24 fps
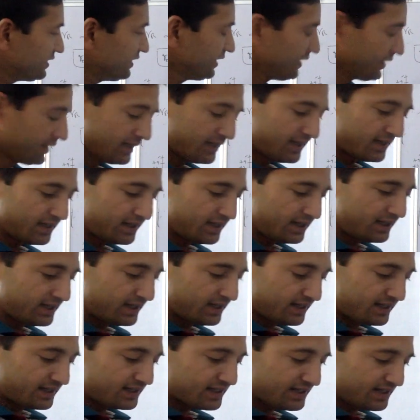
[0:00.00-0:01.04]
the
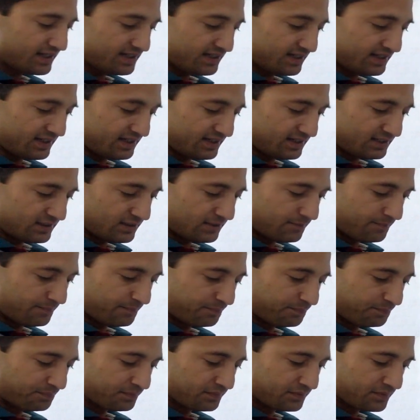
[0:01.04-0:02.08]
red end.
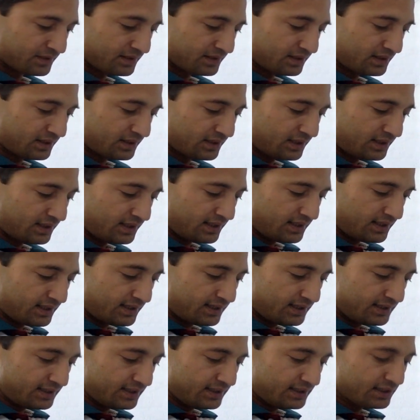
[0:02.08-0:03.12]

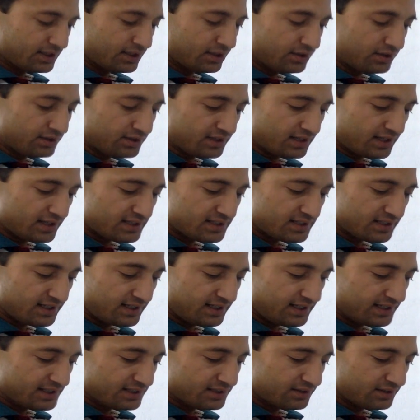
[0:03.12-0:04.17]
And in contrast,
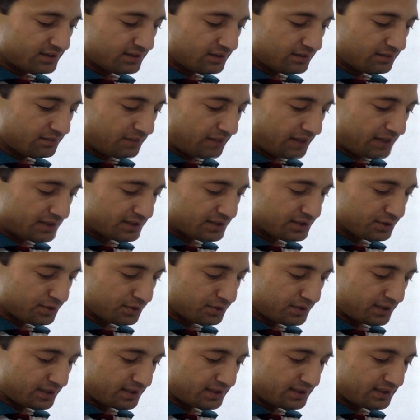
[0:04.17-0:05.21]
electronic bands show
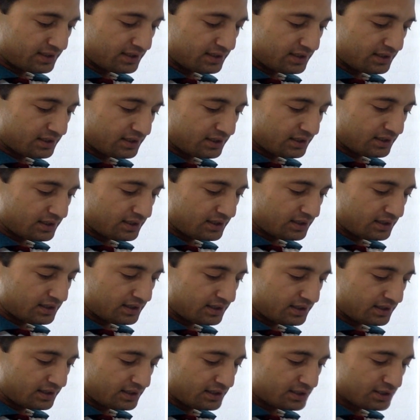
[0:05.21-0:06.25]
that the
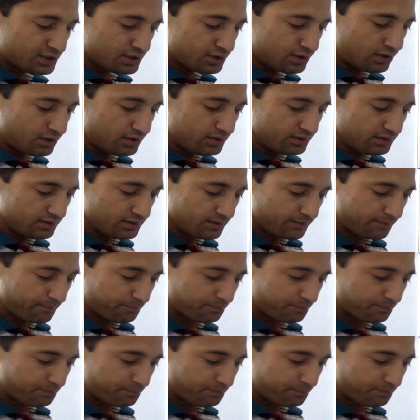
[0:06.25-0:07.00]
strong